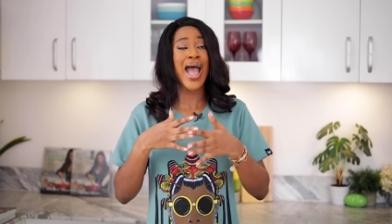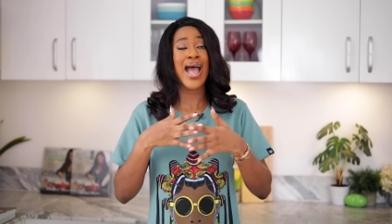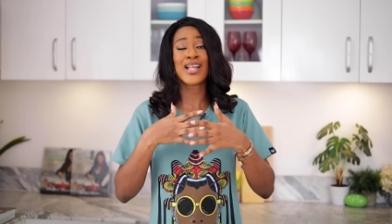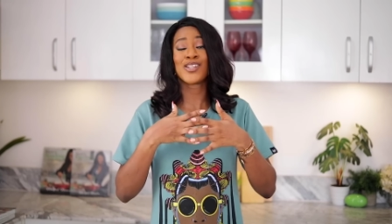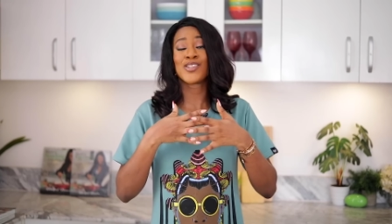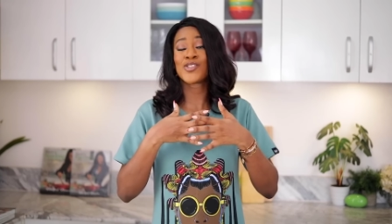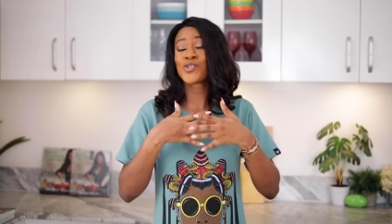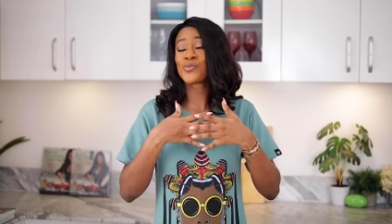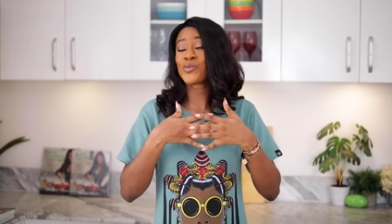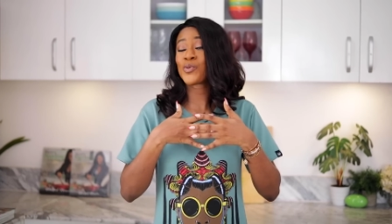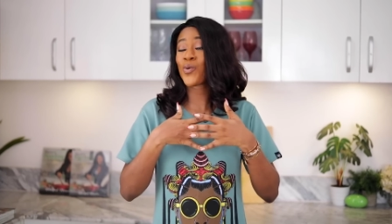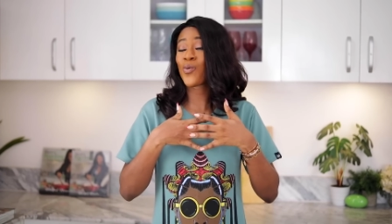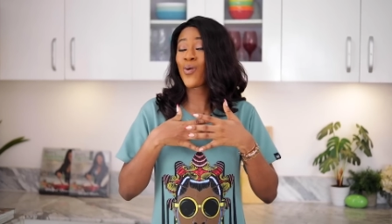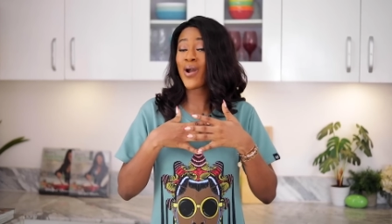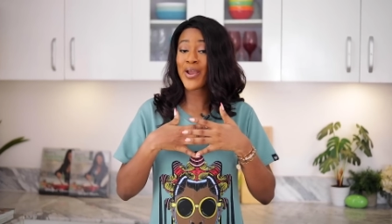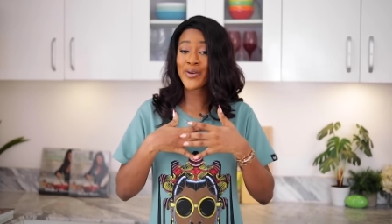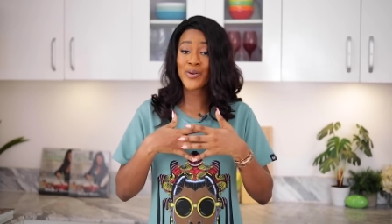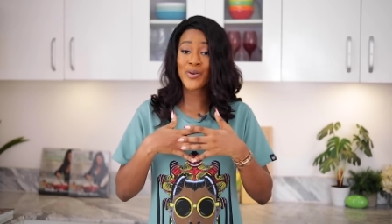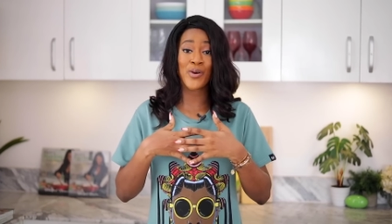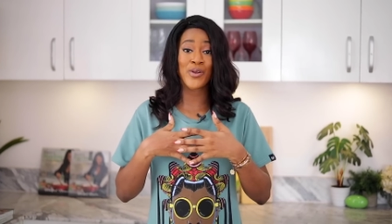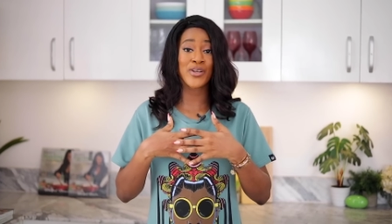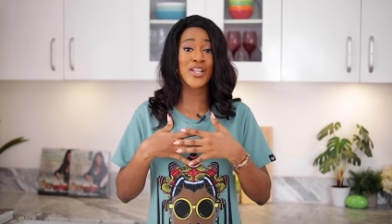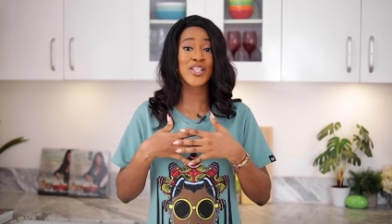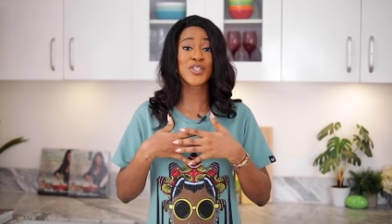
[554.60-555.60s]
and to be quite
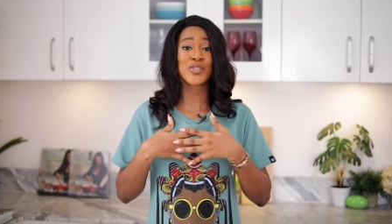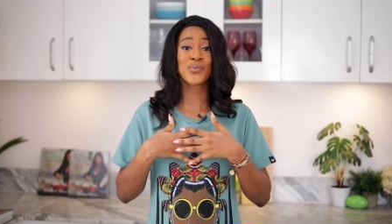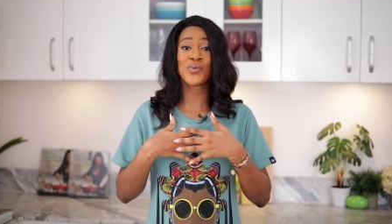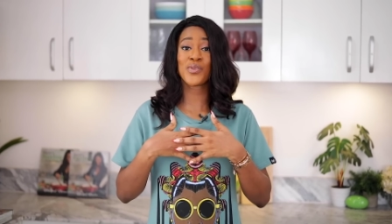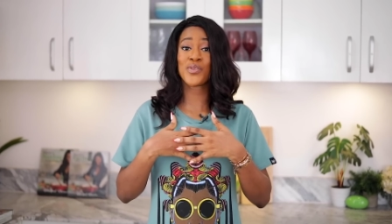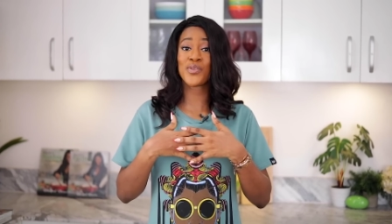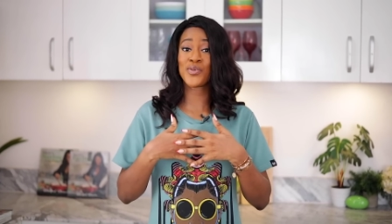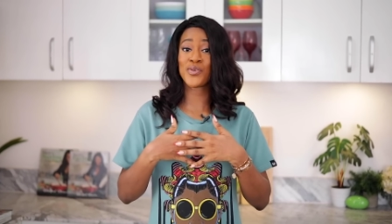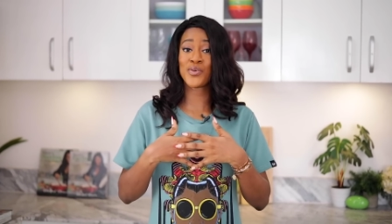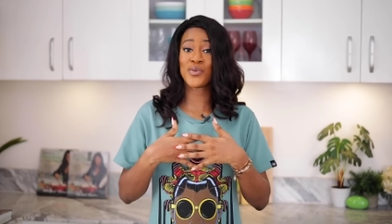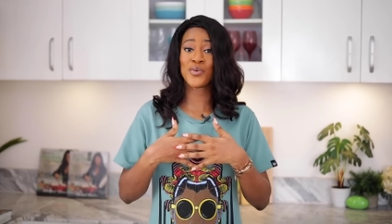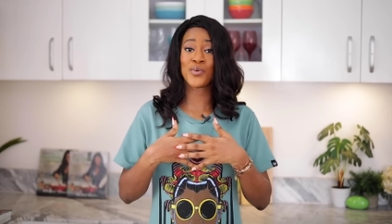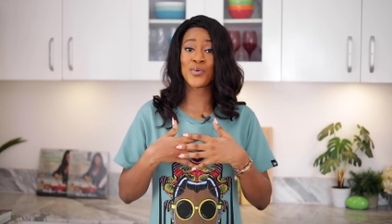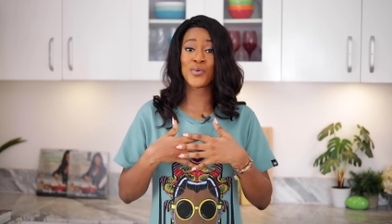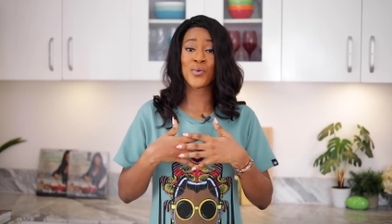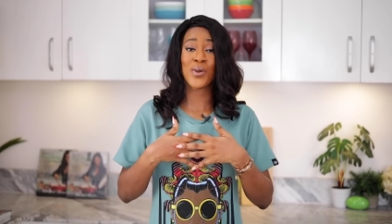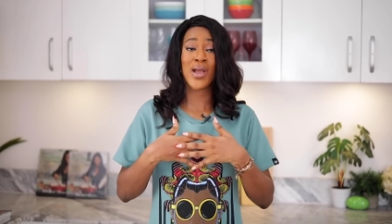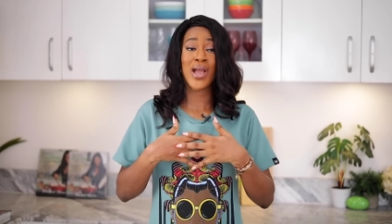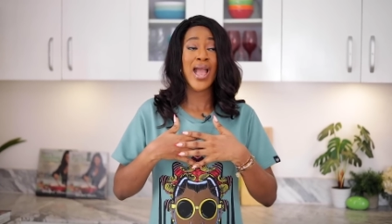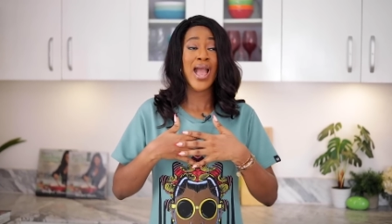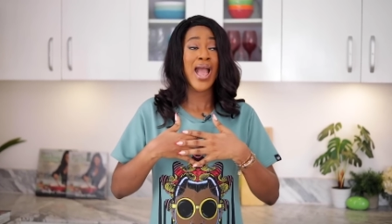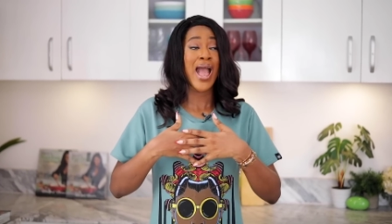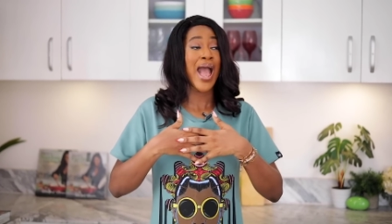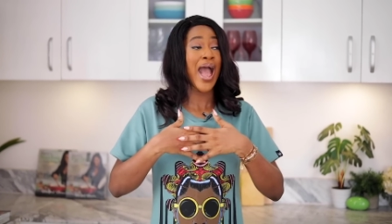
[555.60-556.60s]
honest with you,
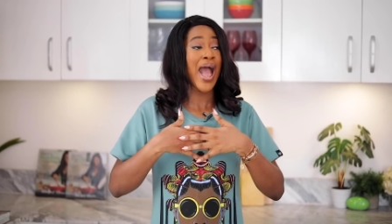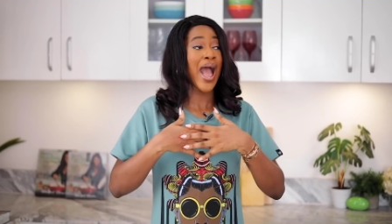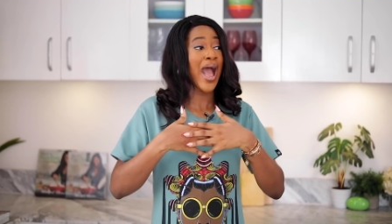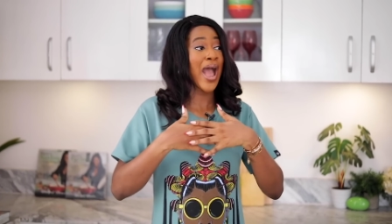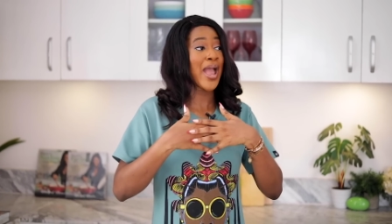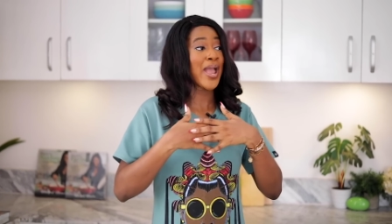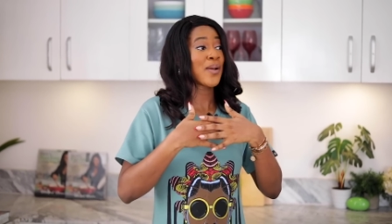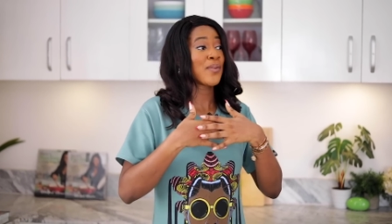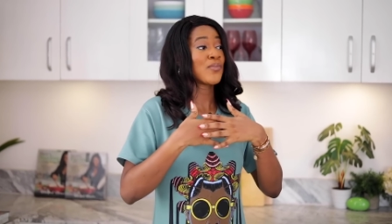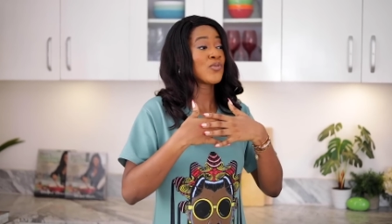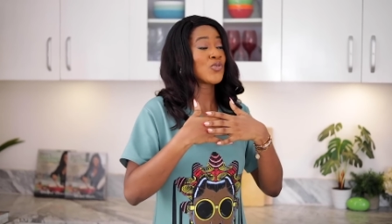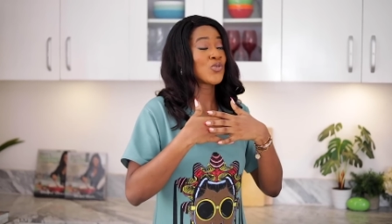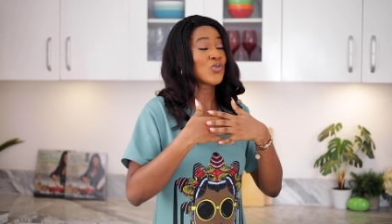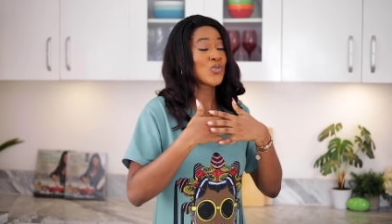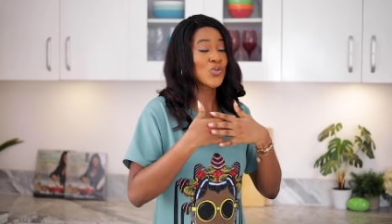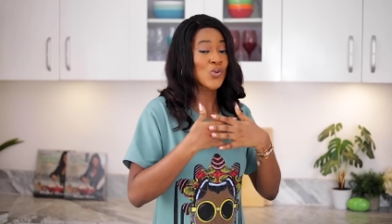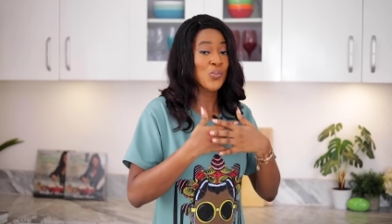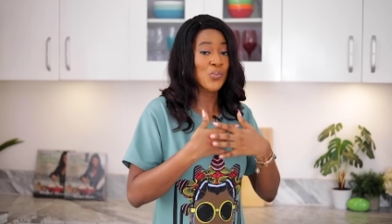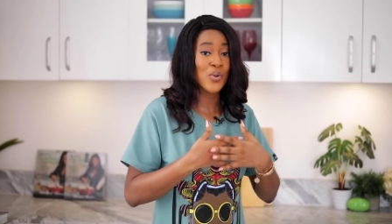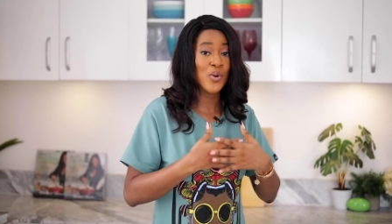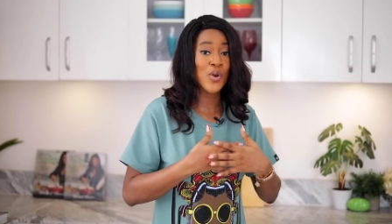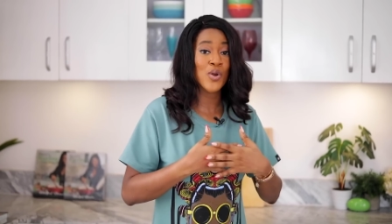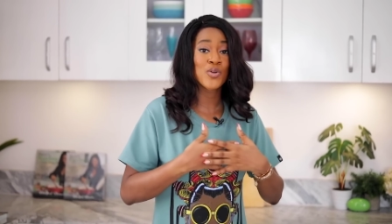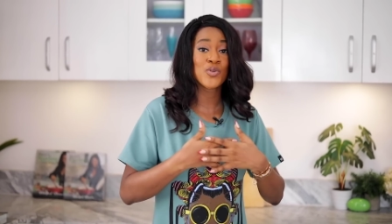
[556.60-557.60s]
I am
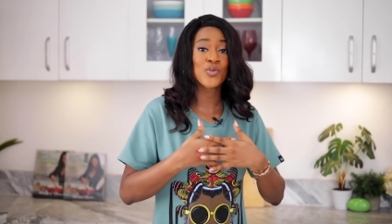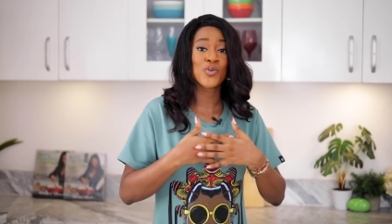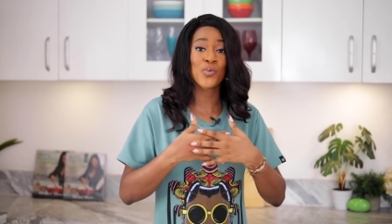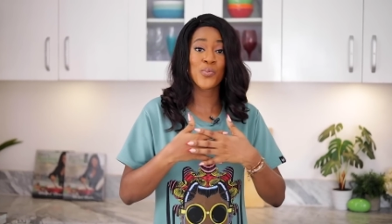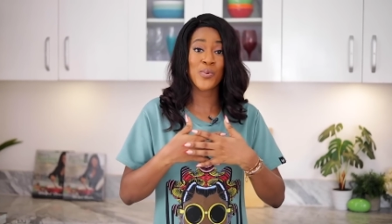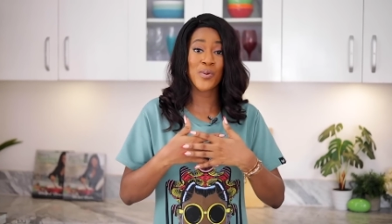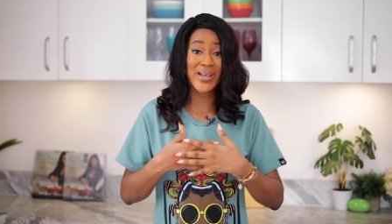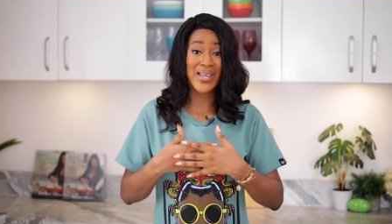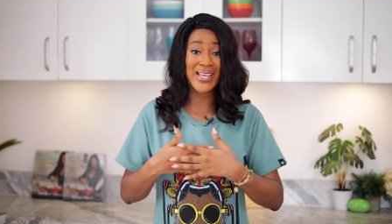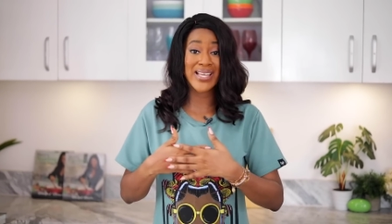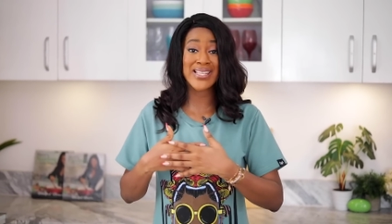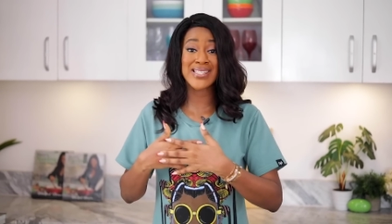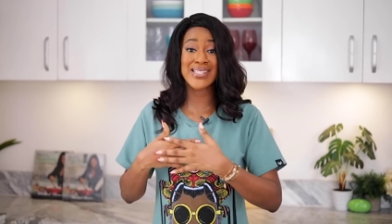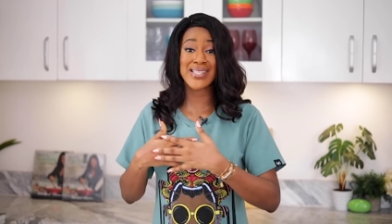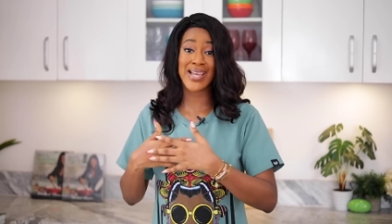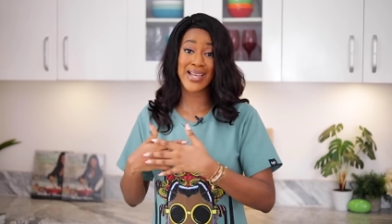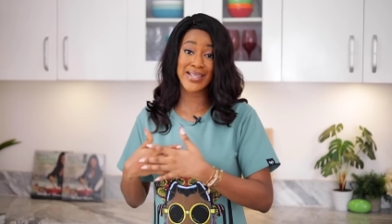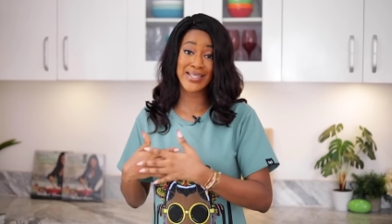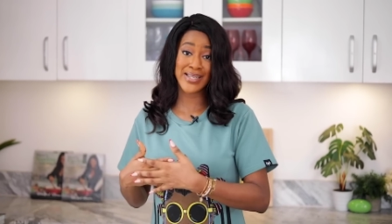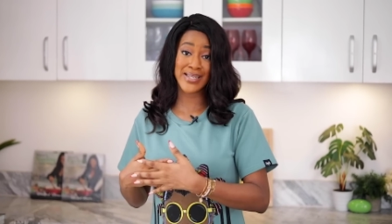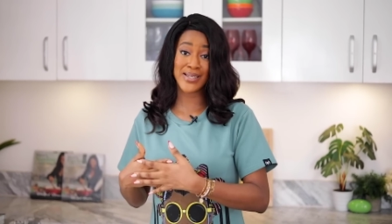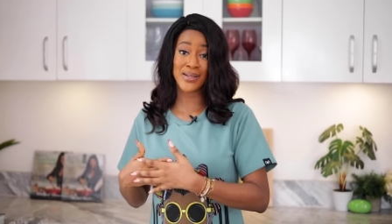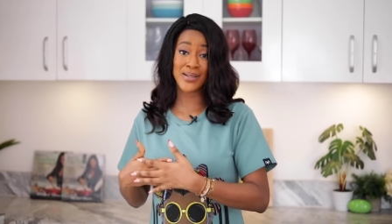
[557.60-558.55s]
super duper excited